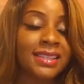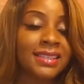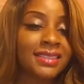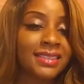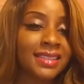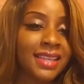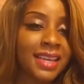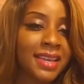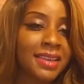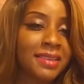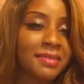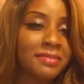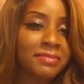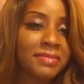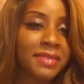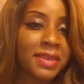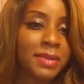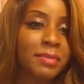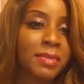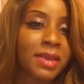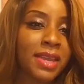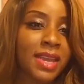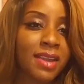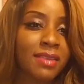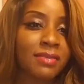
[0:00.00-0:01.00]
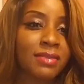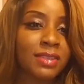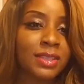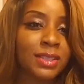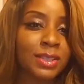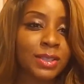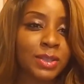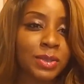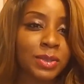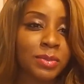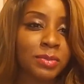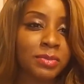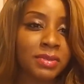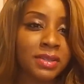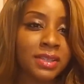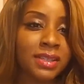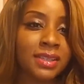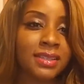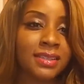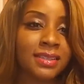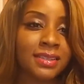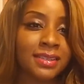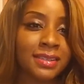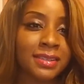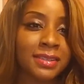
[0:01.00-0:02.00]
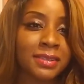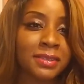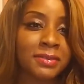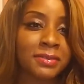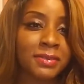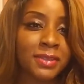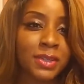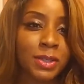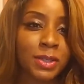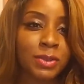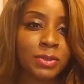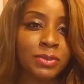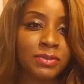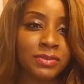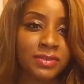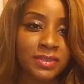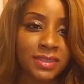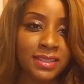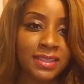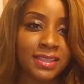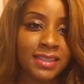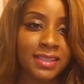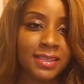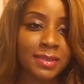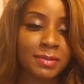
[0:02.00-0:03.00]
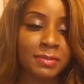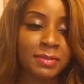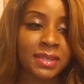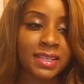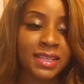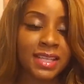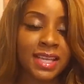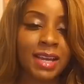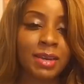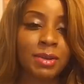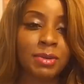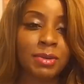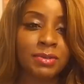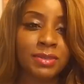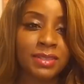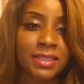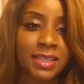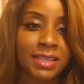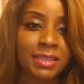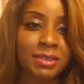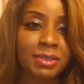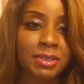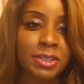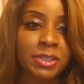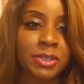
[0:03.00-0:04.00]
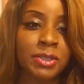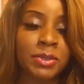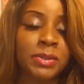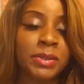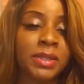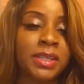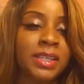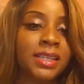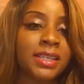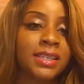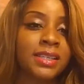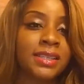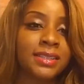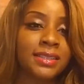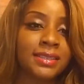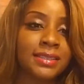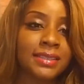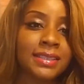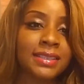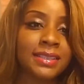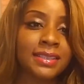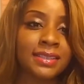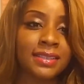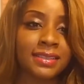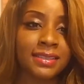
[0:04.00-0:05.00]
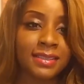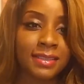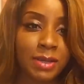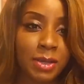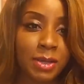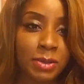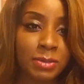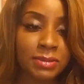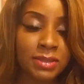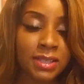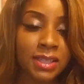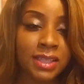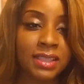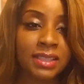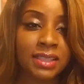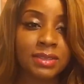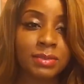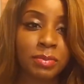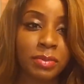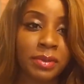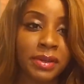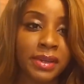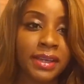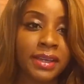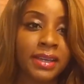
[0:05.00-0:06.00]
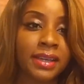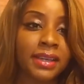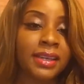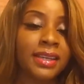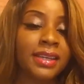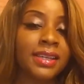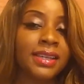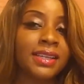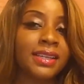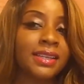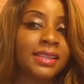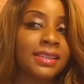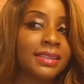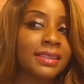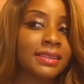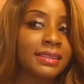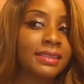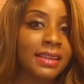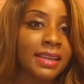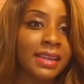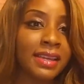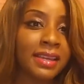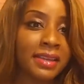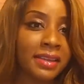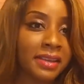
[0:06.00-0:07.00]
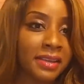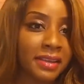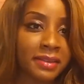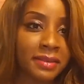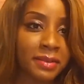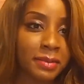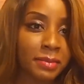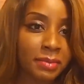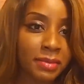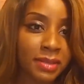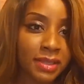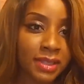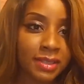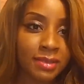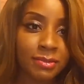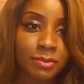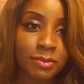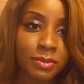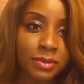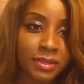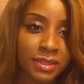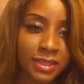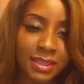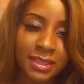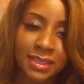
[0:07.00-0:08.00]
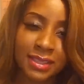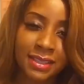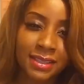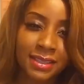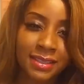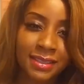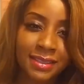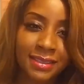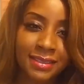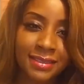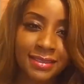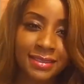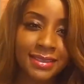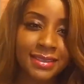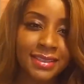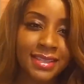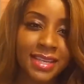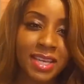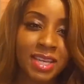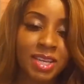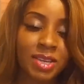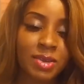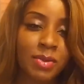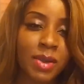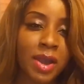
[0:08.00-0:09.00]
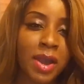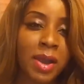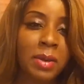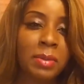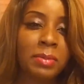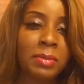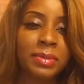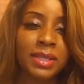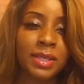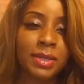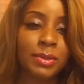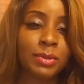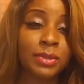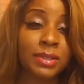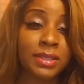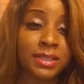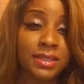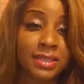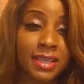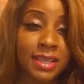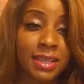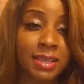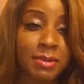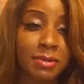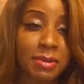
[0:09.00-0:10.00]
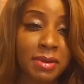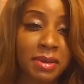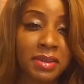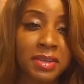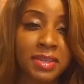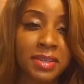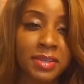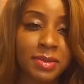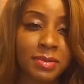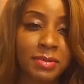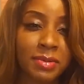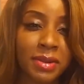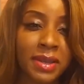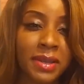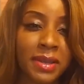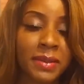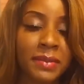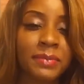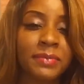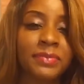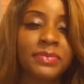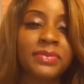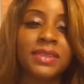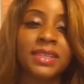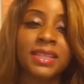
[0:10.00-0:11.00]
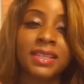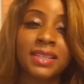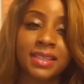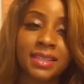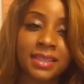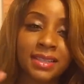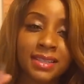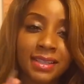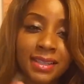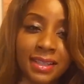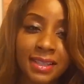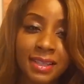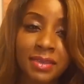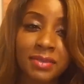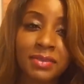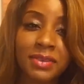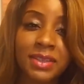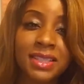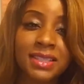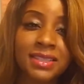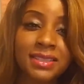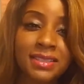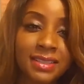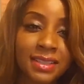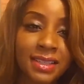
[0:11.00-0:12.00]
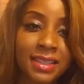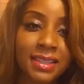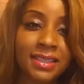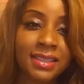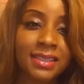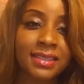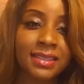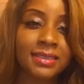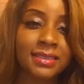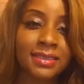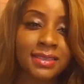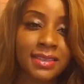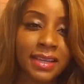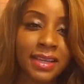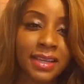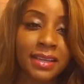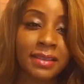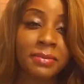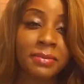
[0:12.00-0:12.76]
they may have a little bit of coof to them. They're not going to tell you to go Dutch, but they ain't got the money really to take you out, but they want to take you out anyway. If he's looking at the check